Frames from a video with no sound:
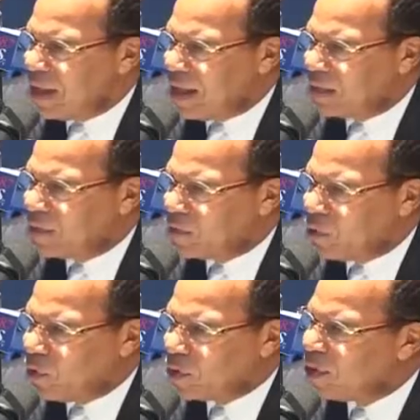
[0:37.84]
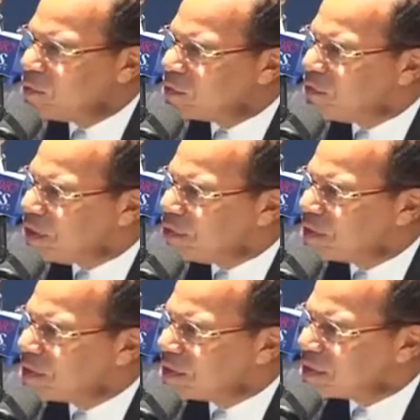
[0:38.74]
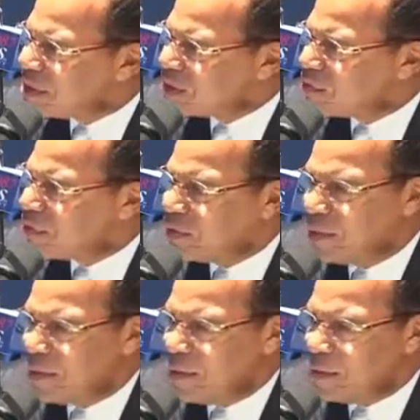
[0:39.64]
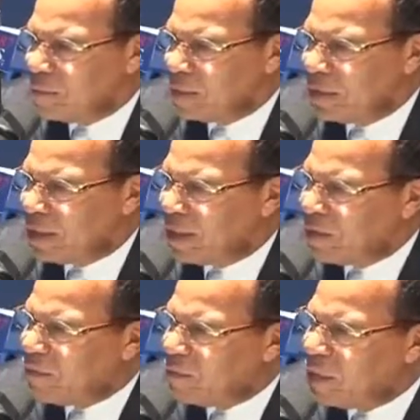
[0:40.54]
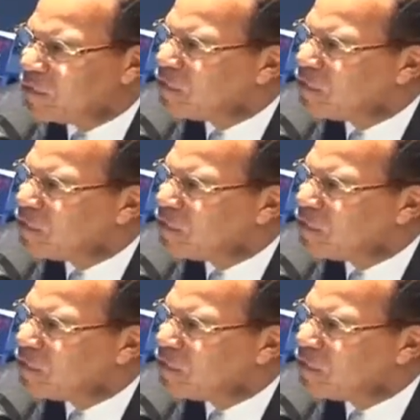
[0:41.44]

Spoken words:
And of course, he was very successful, but the government